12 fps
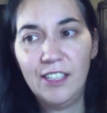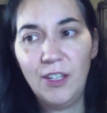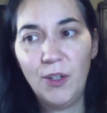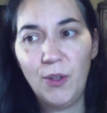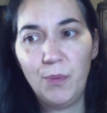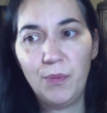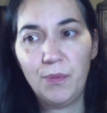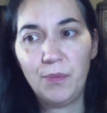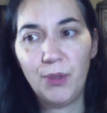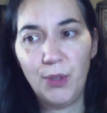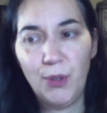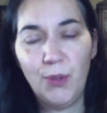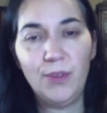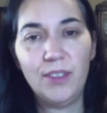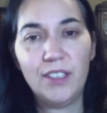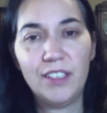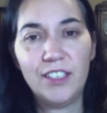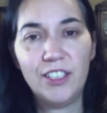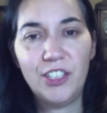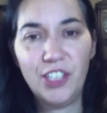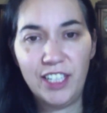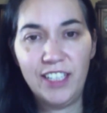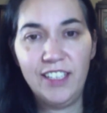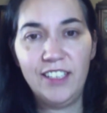homegrown
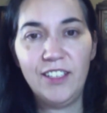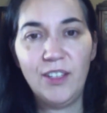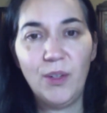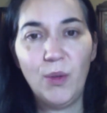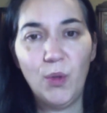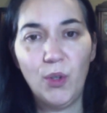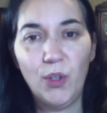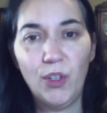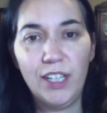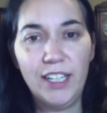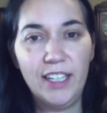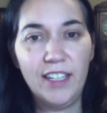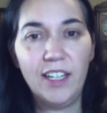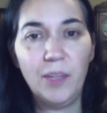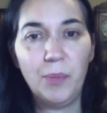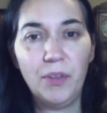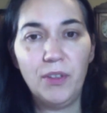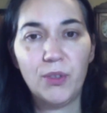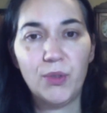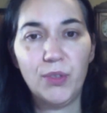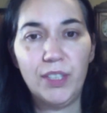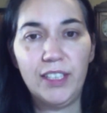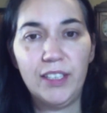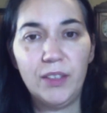chicken or any kind of
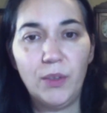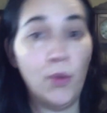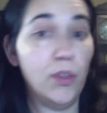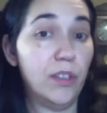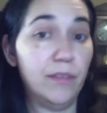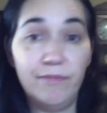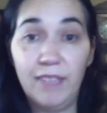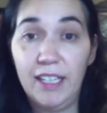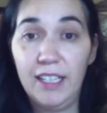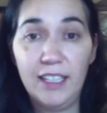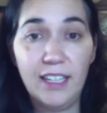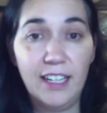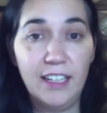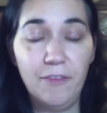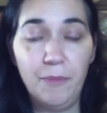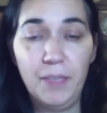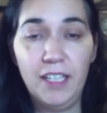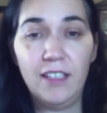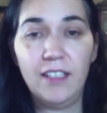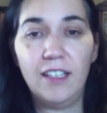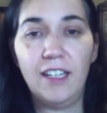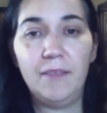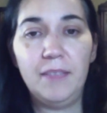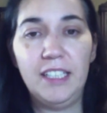poultry or any kind of meat,
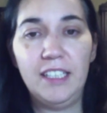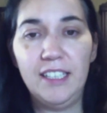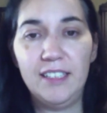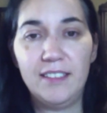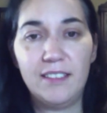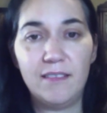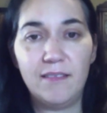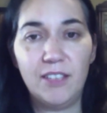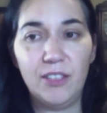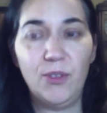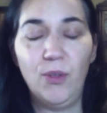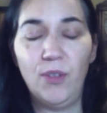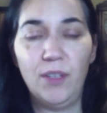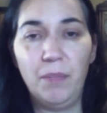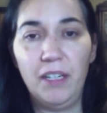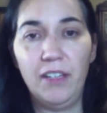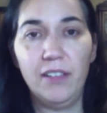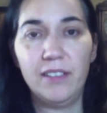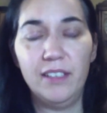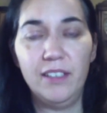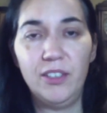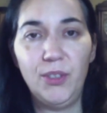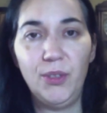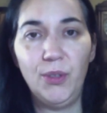I mean, there's no comparison
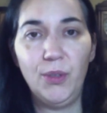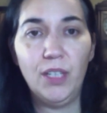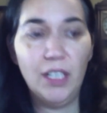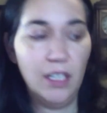to